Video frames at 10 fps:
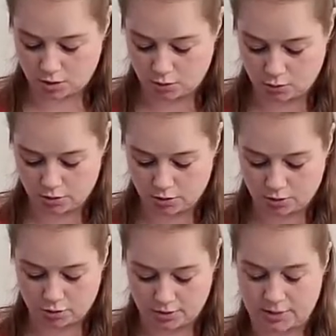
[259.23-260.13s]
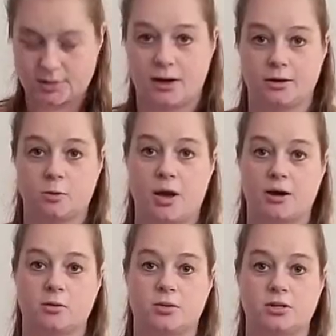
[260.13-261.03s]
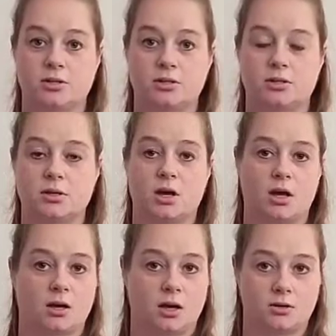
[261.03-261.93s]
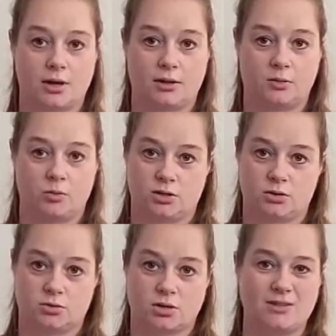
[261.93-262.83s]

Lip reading: you would trace out your pattern pieces, cut around them with scissors.